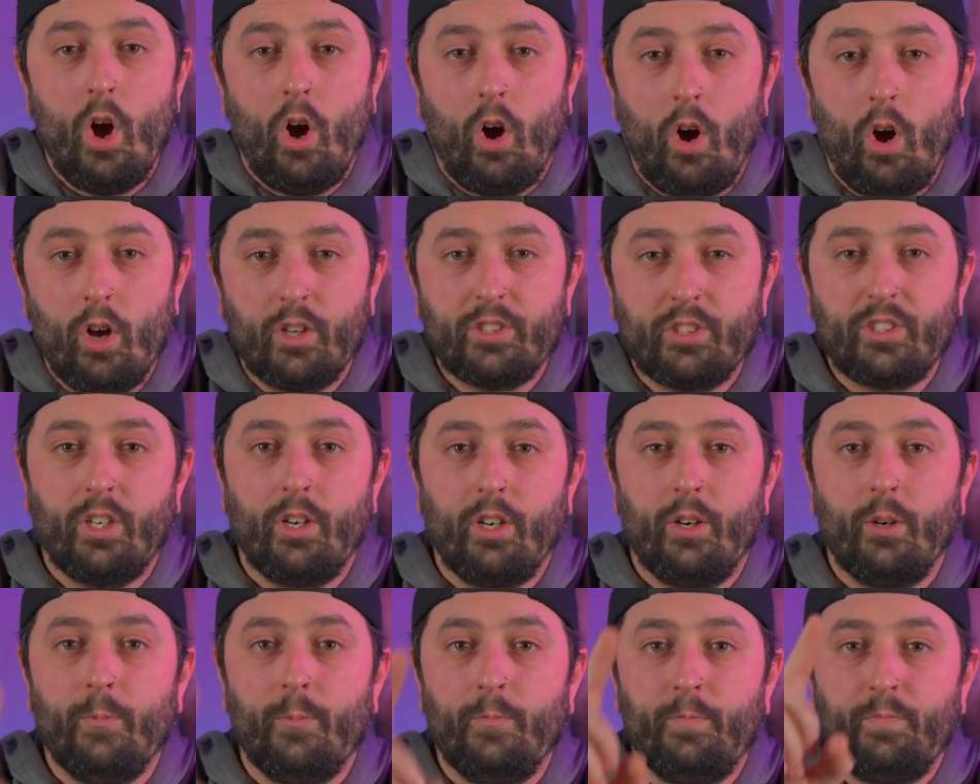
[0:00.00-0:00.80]

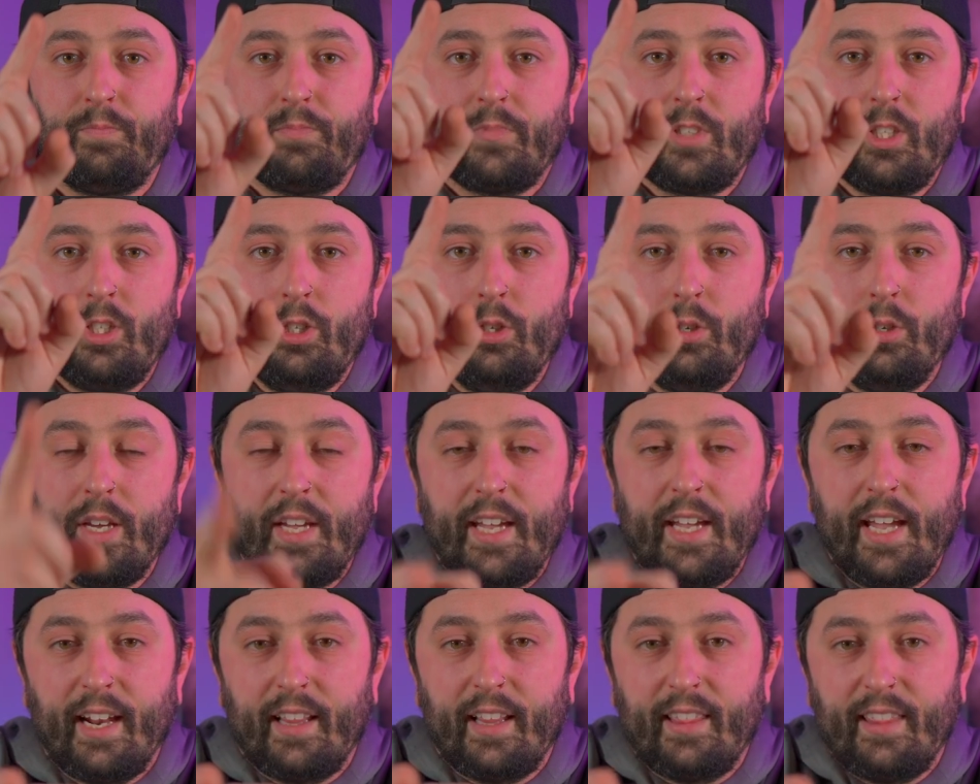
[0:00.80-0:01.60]
Also, you can
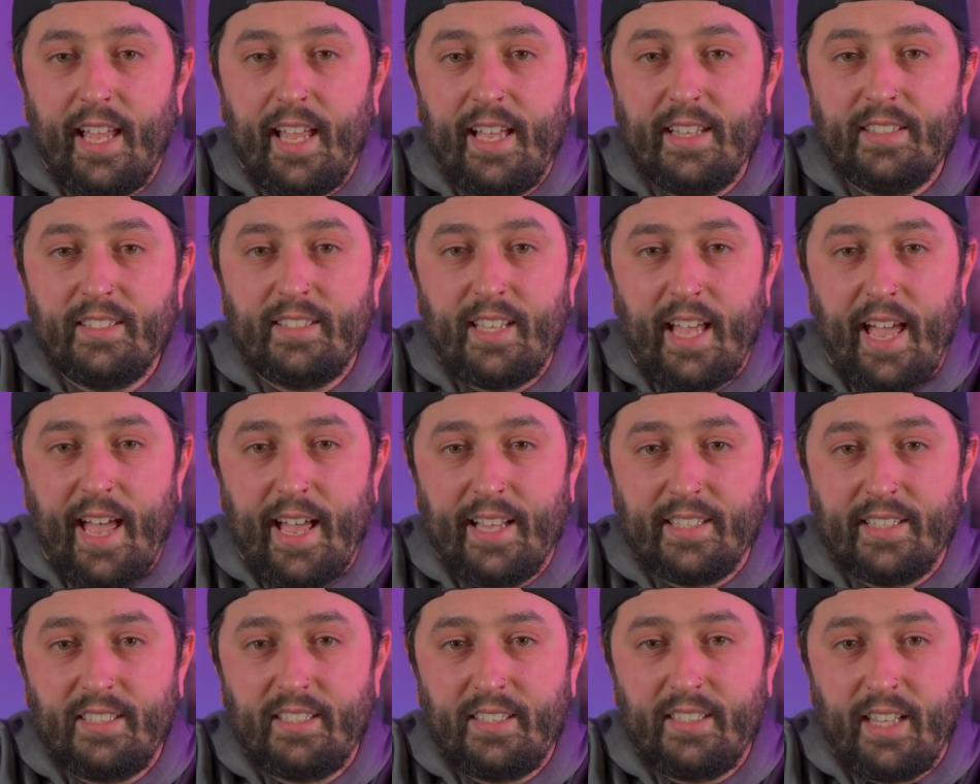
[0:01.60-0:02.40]
get a lens that
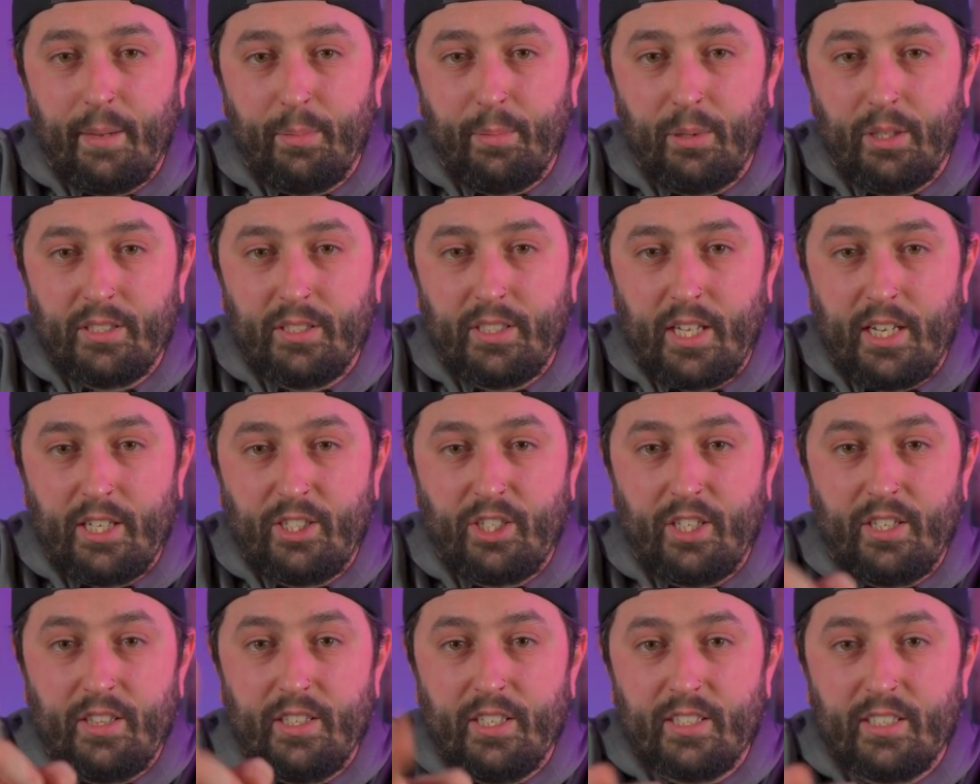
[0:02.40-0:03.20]
has
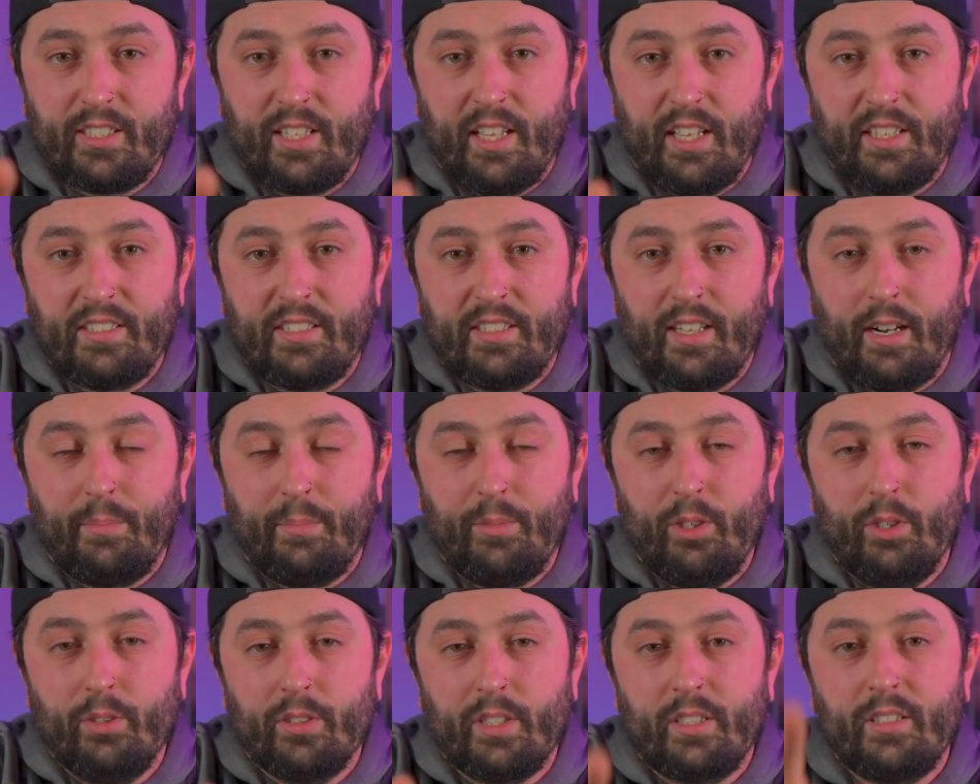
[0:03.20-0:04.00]
stabilization. This lens that I'm
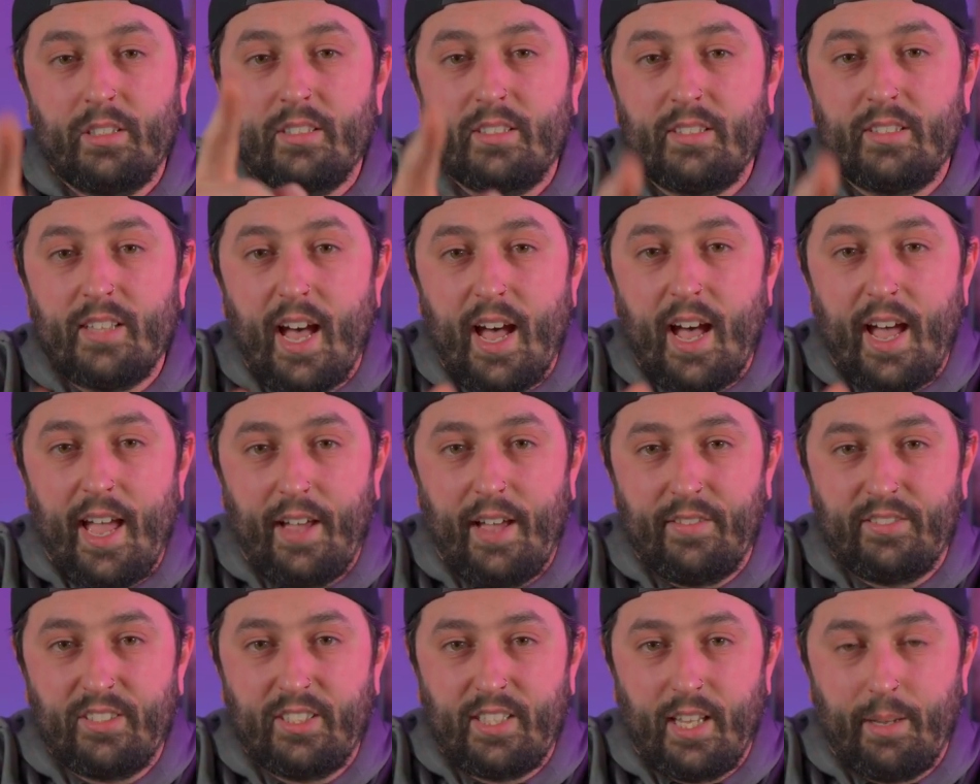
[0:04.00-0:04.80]
using does not
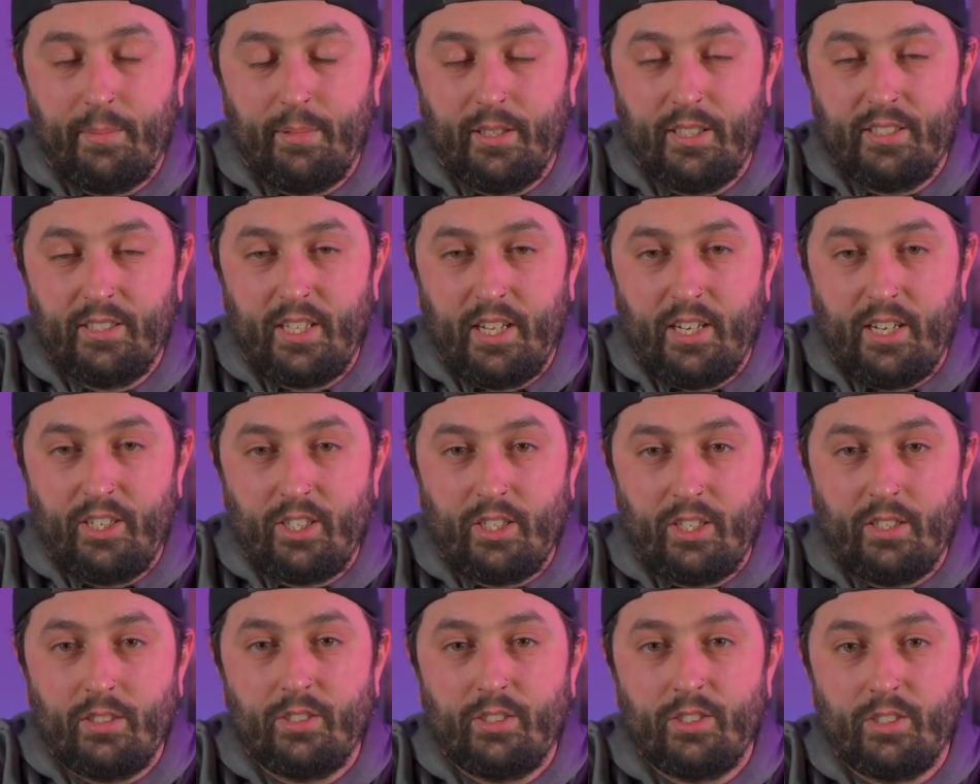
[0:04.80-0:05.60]
have
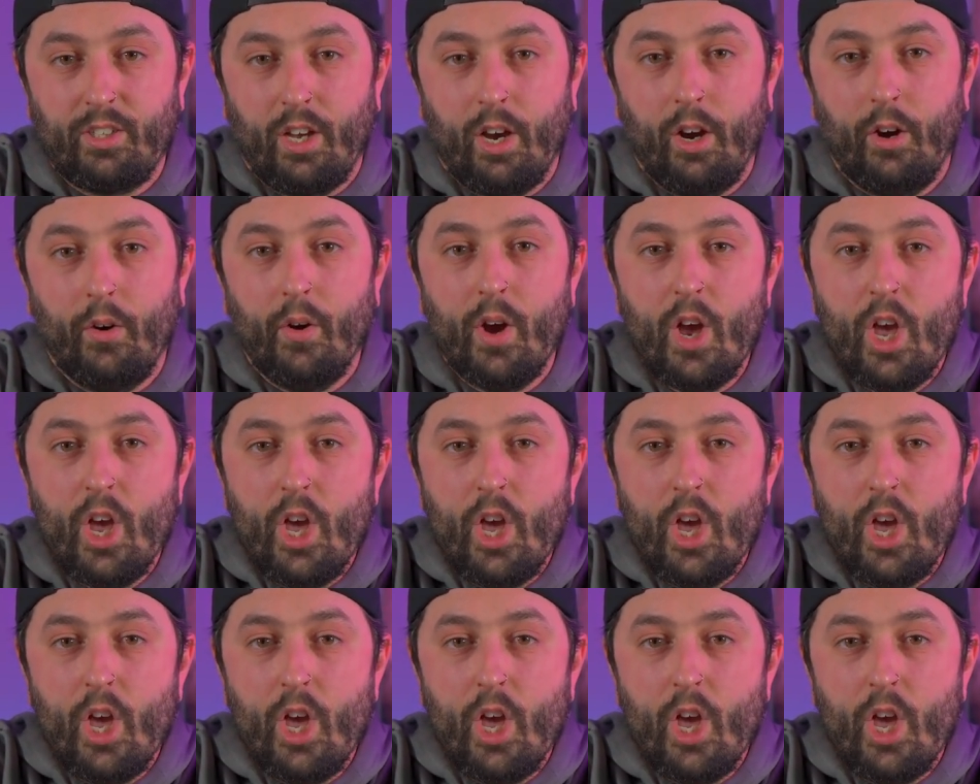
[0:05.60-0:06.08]
stabilization, so